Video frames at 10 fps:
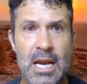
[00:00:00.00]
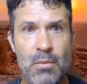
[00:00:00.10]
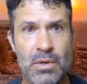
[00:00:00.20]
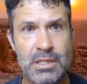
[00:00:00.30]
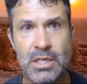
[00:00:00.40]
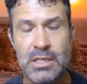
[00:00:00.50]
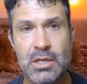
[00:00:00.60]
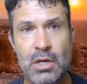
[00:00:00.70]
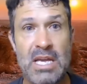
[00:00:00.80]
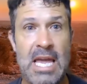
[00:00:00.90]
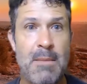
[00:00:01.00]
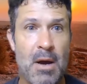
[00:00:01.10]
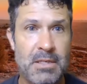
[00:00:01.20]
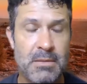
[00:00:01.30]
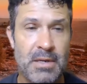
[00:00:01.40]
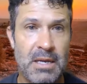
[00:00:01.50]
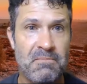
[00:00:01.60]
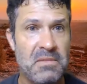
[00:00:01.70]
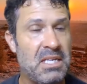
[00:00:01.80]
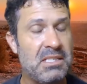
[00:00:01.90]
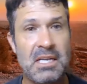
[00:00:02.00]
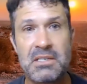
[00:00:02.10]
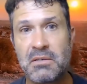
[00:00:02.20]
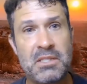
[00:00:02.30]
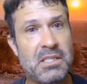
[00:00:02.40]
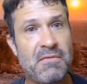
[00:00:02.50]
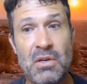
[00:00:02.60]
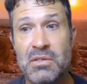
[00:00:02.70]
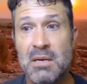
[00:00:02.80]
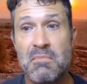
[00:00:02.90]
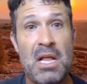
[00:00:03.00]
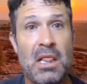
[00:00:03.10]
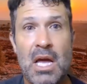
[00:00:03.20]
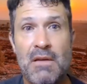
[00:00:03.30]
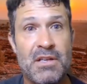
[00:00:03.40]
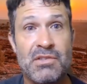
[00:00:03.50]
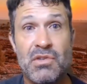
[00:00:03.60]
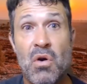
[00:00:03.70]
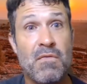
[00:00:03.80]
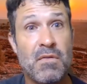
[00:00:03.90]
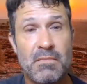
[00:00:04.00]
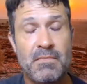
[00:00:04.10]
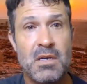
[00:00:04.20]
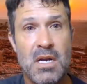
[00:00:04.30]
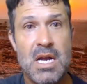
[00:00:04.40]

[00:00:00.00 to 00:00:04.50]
And it was just, you know, he came up to me and he said, you know, it just feels like my life is over.